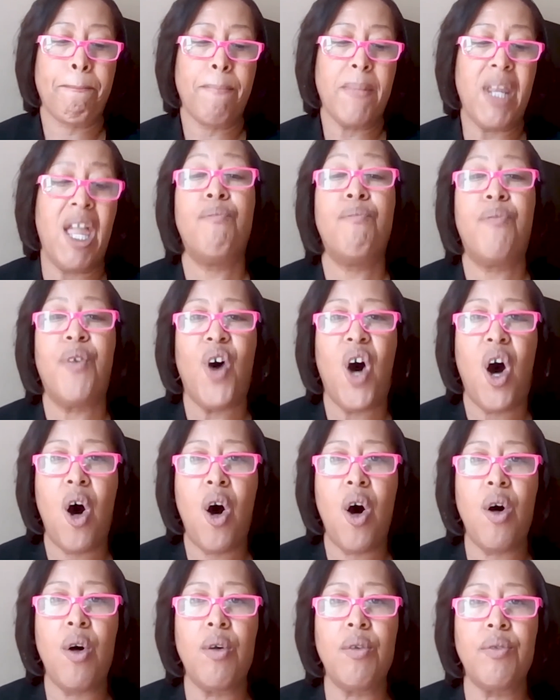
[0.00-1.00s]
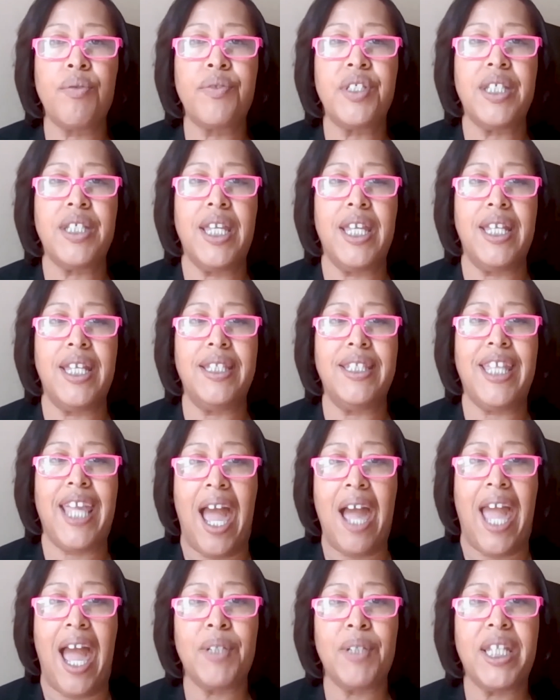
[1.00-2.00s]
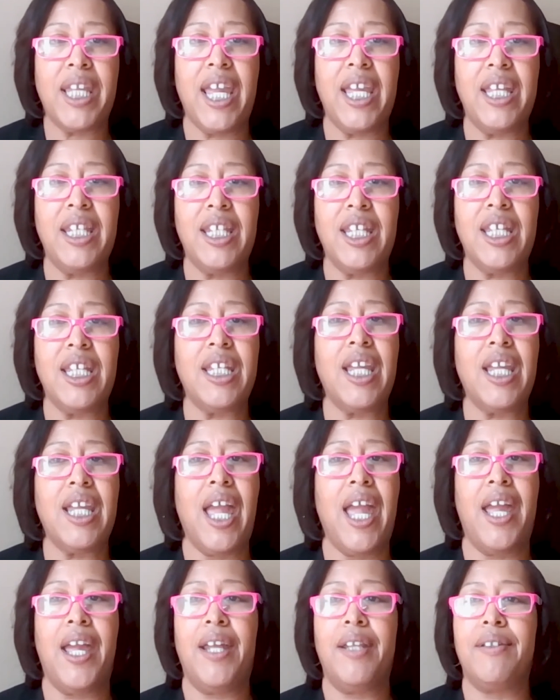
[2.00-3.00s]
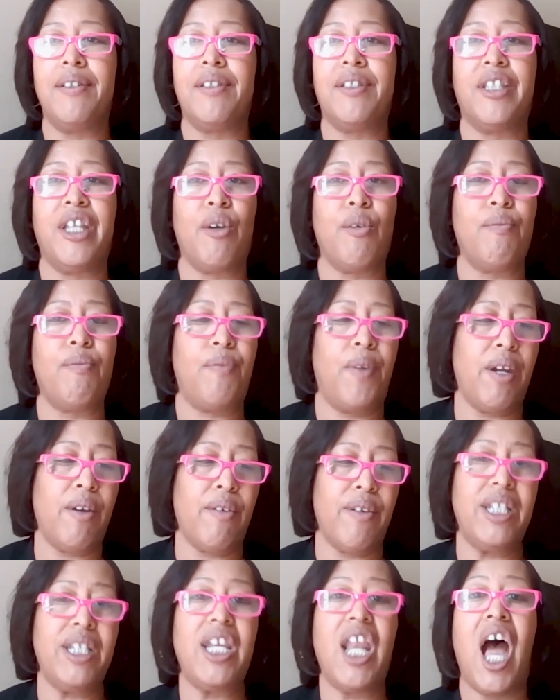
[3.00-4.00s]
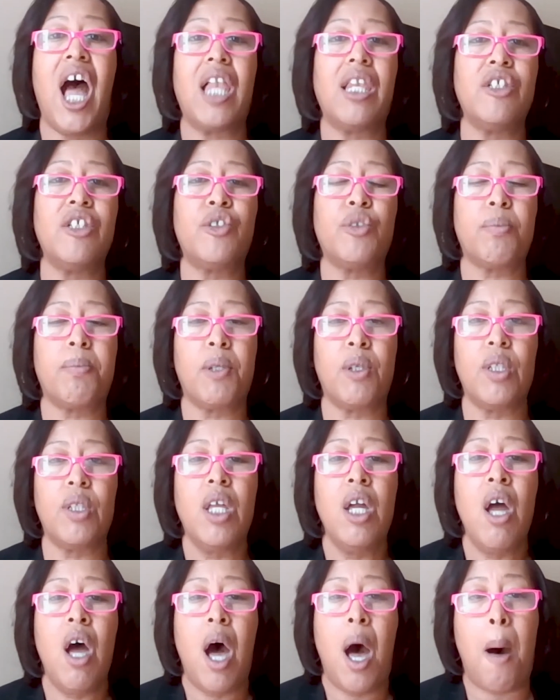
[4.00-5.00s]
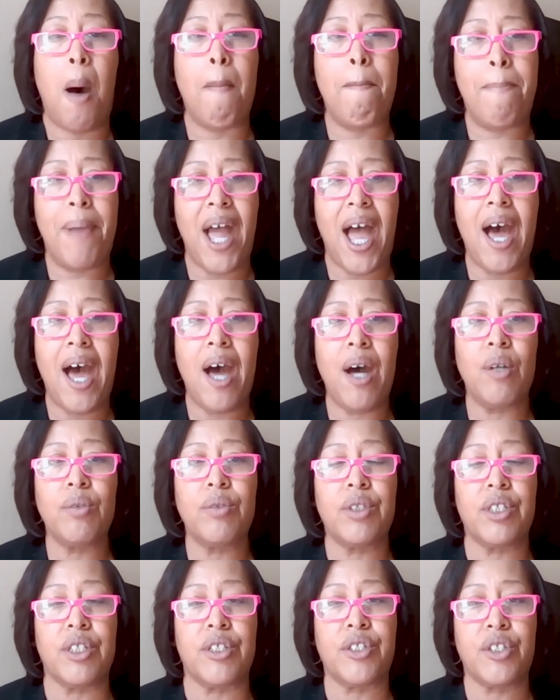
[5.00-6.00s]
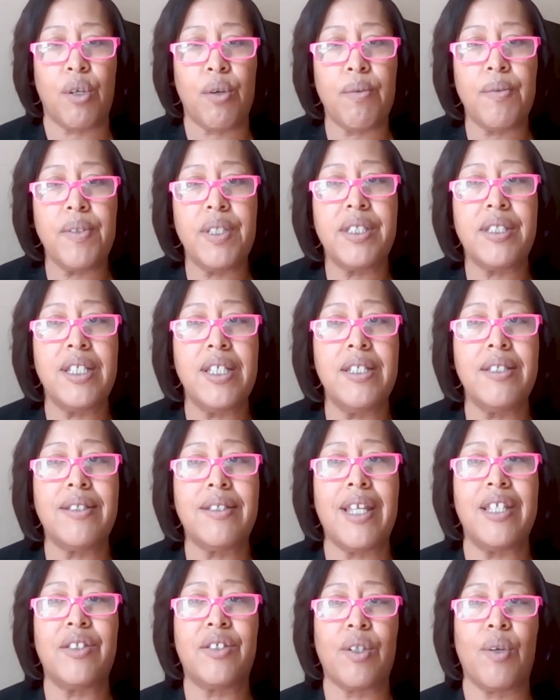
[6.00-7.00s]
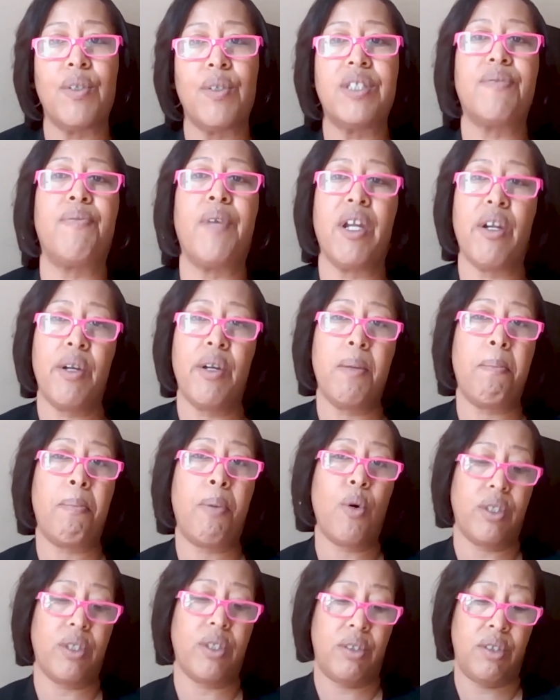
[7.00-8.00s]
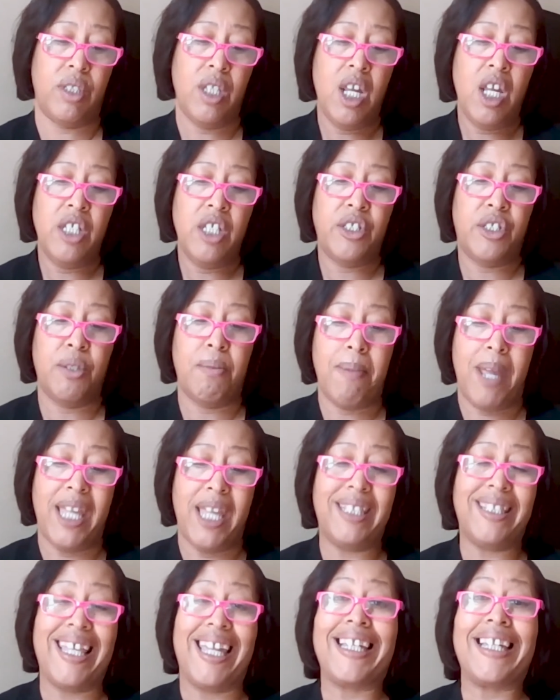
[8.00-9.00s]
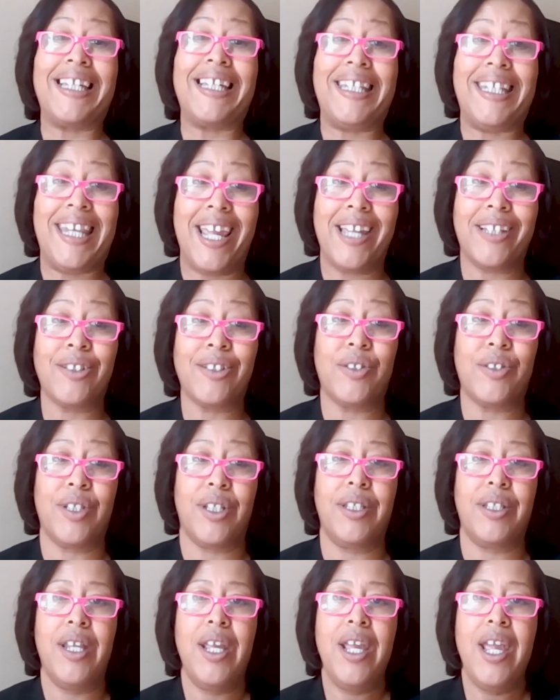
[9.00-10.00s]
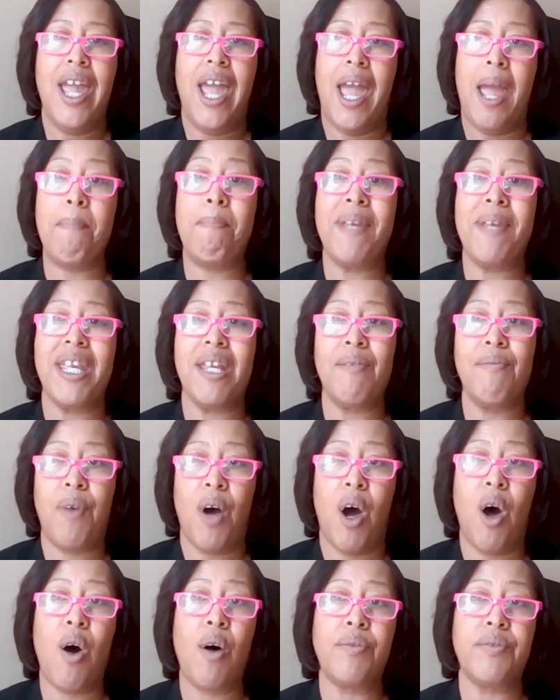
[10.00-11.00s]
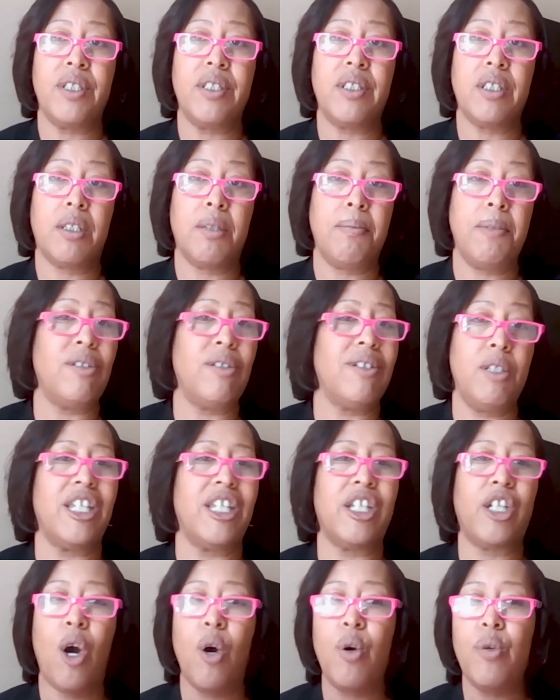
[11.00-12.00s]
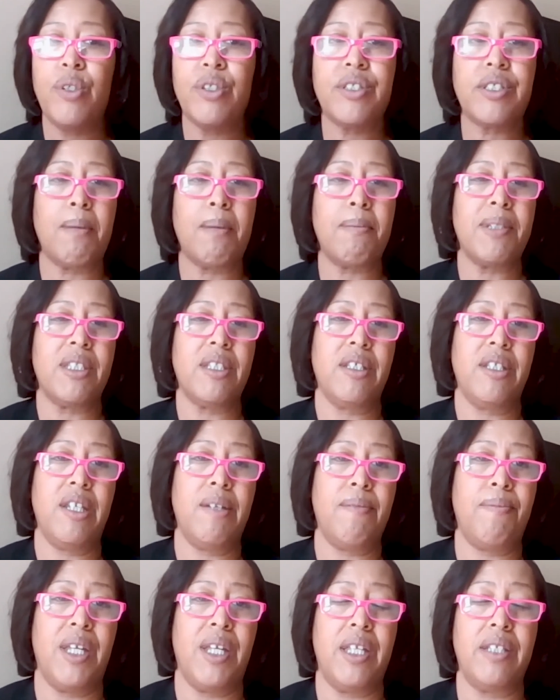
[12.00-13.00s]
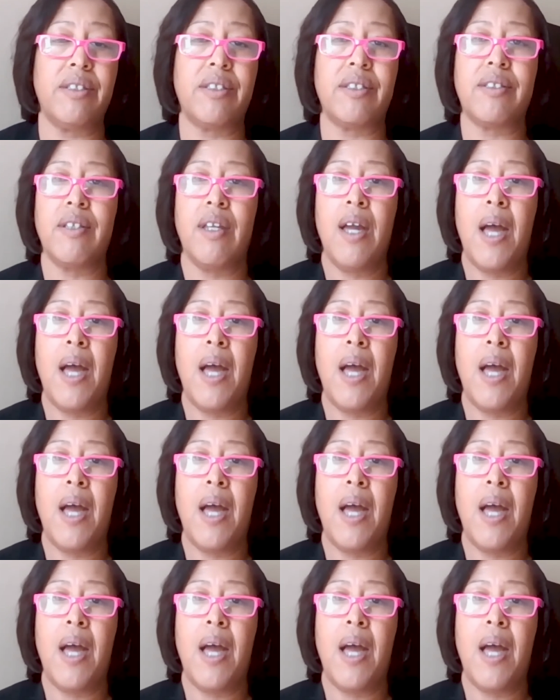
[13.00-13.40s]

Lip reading: involved in the advocating, and they're very knowledgeable about the services. And so it's very important to make that connection and be involved in the community. Go to some of the events.